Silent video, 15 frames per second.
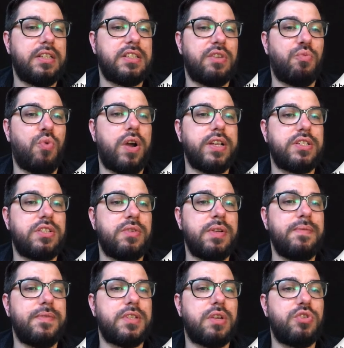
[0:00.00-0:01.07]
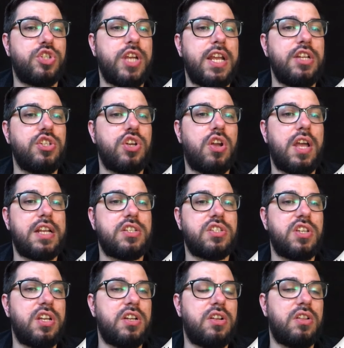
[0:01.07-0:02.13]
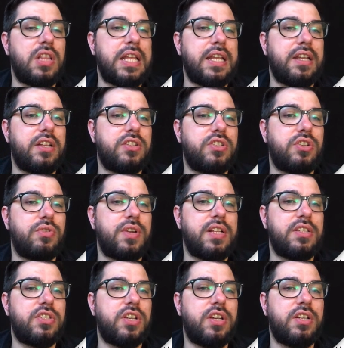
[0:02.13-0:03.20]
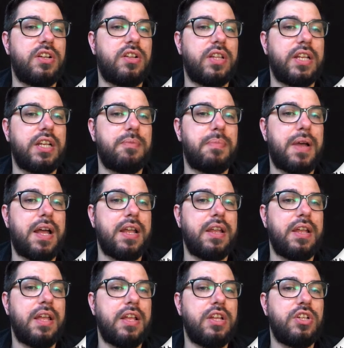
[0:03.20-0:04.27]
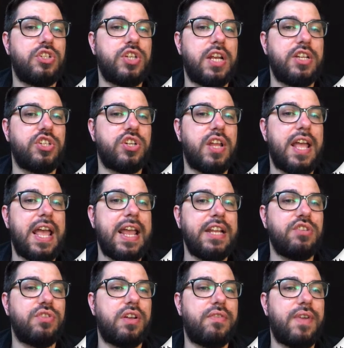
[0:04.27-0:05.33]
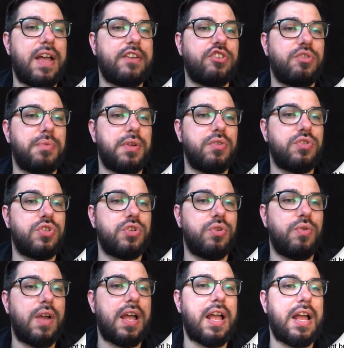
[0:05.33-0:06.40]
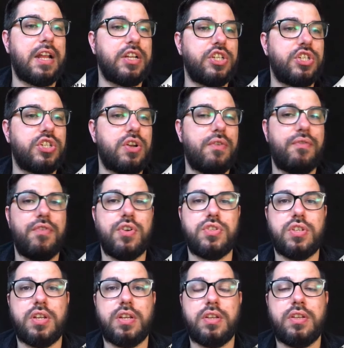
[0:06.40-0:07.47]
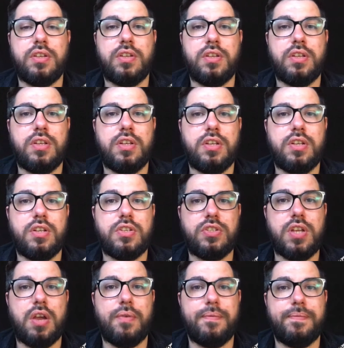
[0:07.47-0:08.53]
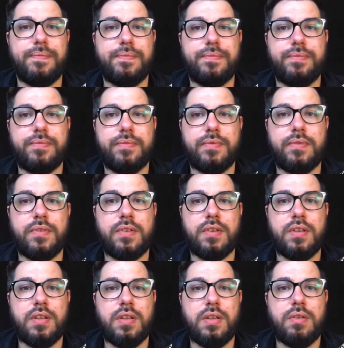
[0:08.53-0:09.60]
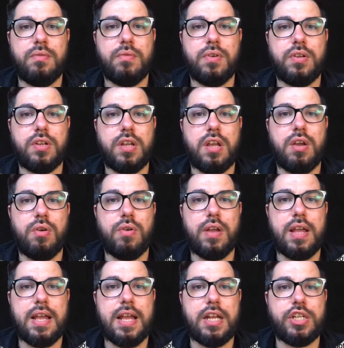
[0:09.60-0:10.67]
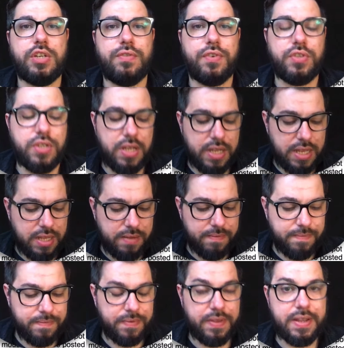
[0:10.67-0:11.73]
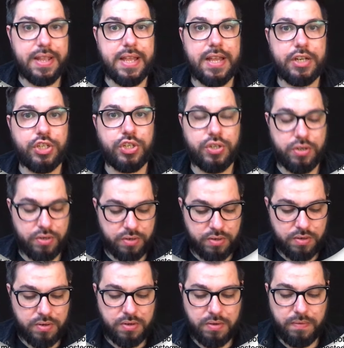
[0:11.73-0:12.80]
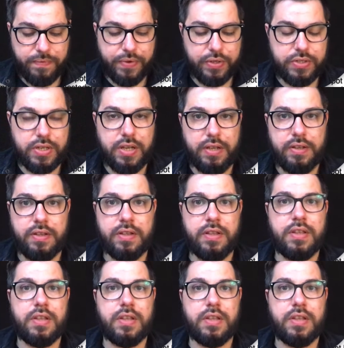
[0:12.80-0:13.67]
Is that what it's doing? So change your external link to an internal link by changing a href attribute to hash footer. So I'm going to go hash footer here, hash footer,